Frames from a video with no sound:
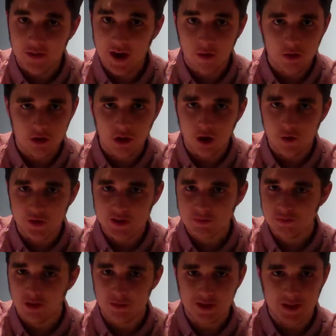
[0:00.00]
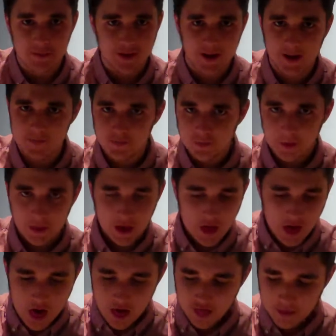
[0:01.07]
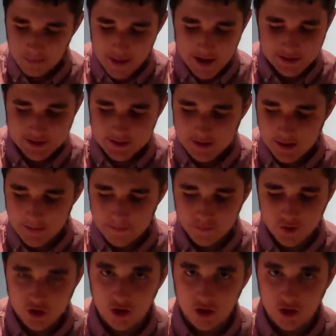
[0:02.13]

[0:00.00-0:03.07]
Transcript: That will always probably be the best um,